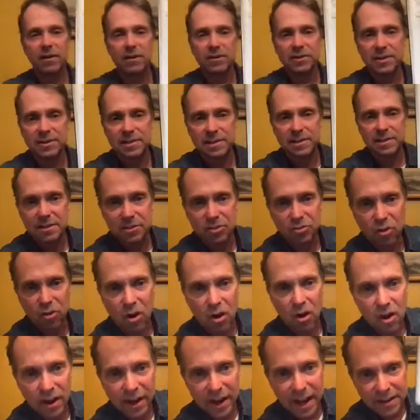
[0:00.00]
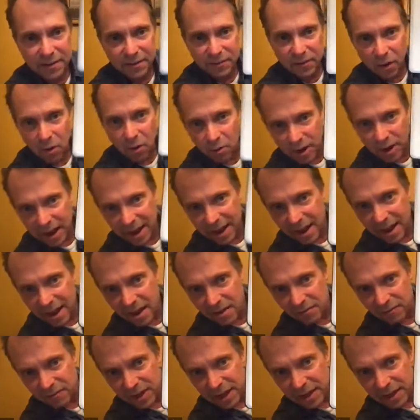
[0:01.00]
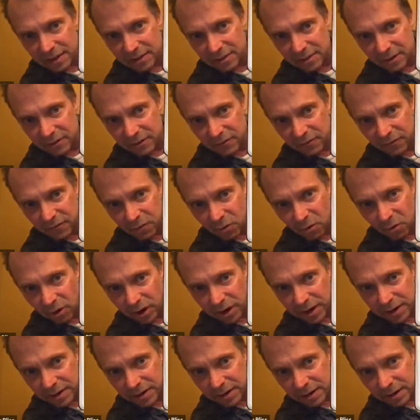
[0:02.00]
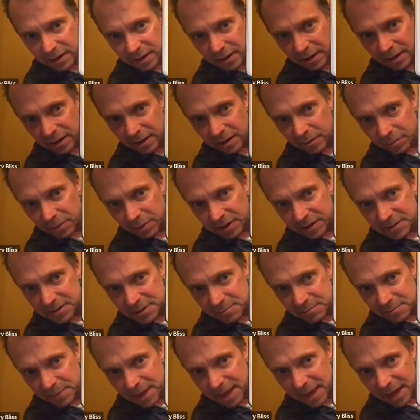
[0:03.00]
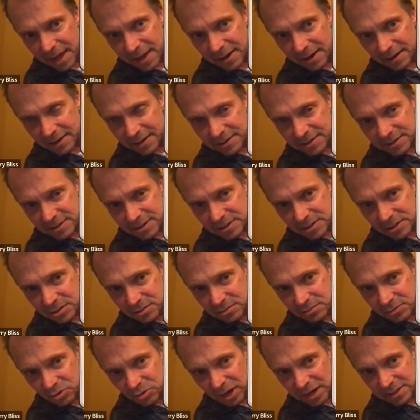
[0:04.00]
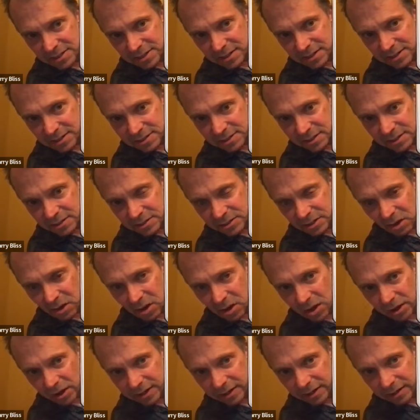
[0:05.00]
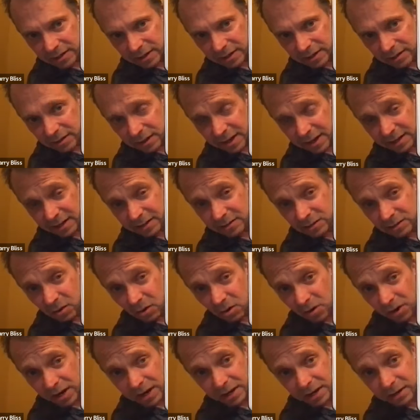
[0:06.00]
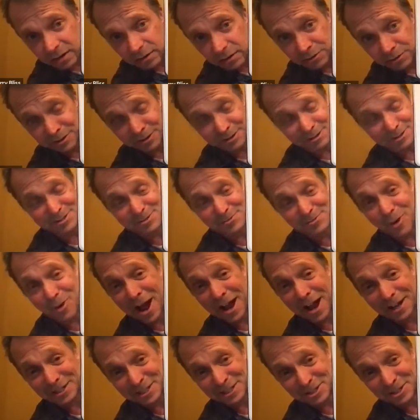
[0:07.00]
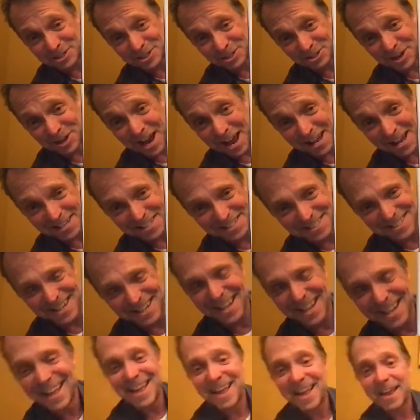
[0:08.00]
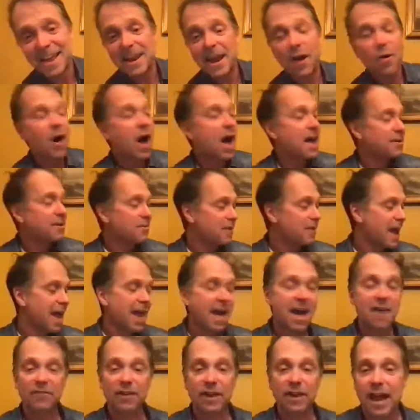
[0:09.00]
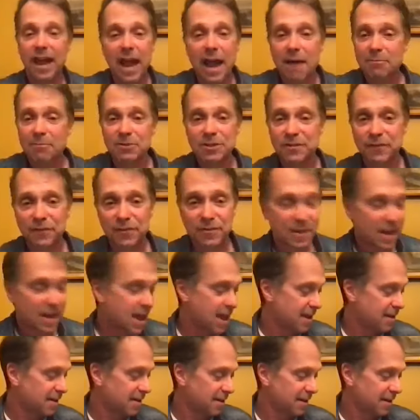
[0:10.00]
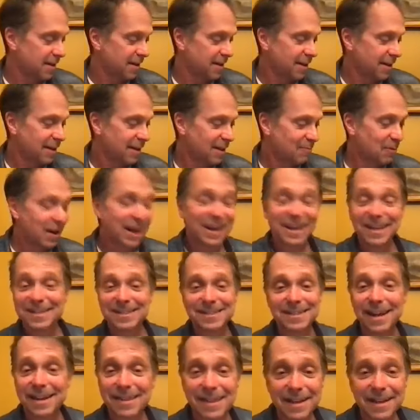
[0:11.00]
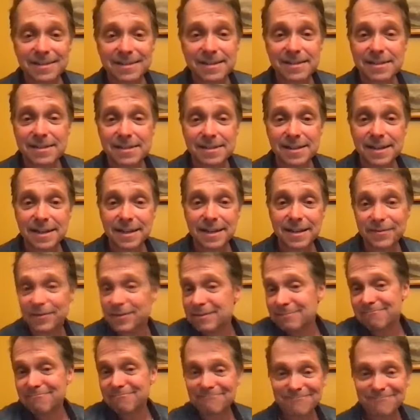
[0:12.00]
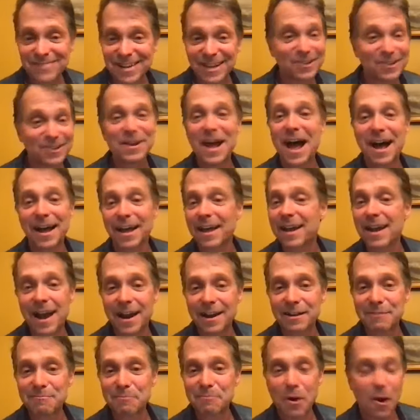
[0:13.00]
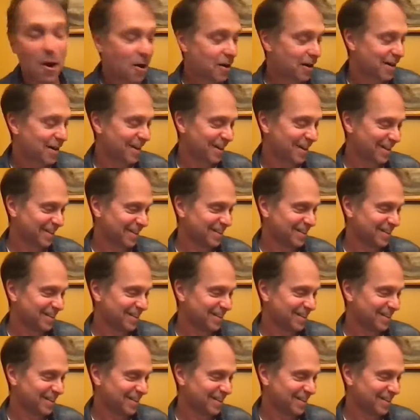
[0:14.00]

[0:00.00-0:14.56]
There's this drawing. I don't have anything for it, but it's a man, and he's just dressing his little dog in a little like Laura Ingalls Wilder dress. Now, I don't have a caption for that, but I could send that to Steve and he'll knock it out of the park.